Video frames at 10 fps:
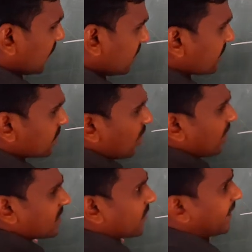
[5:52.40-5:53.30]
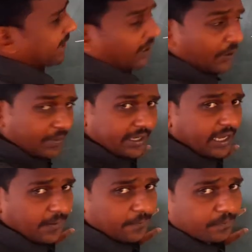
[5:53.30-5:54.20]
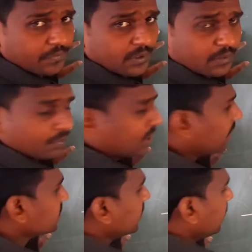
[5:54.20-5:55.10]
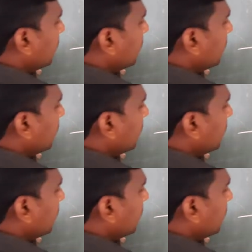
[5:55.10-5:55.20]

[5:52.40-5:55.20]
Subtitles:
this is called as finite automata, because